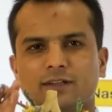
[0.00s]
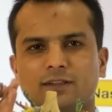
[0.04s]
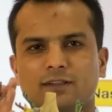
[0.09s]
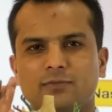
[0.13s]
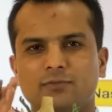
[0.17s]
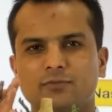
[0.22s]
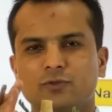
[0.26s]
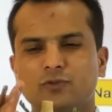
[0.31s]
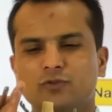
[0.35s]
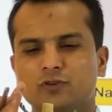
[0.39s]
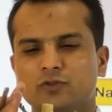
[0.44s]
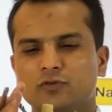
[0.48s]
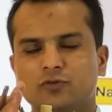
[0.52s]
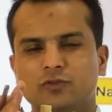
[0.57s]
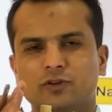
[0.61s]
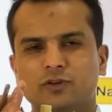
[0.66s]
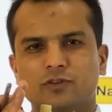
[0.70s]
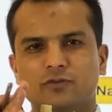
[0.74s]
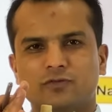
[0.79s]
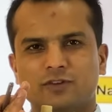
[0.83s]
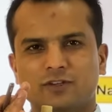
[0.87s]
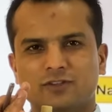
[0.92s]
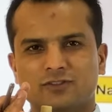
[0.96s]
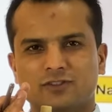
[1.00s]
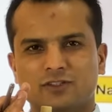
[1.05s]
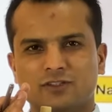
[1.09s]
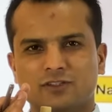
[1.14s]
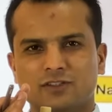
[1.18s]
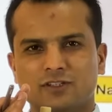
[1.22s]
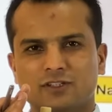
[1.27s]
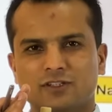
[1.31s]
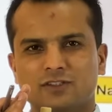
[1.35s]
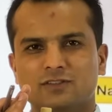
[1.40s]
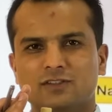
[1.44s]
the beautiful infrastructure
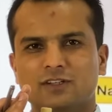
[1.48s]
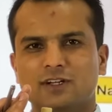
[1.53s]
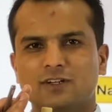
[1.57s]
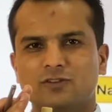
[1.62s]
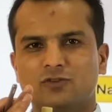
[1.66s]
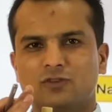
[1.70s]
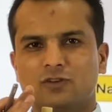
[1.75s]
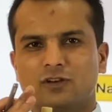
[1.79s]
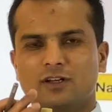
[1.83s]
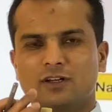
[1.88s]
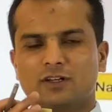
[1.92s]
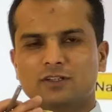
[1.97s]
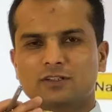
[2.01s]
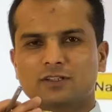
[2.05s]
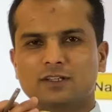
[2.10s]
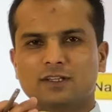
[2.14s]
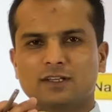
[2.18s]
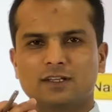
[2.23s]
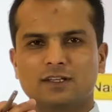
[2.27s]
inside your lungs,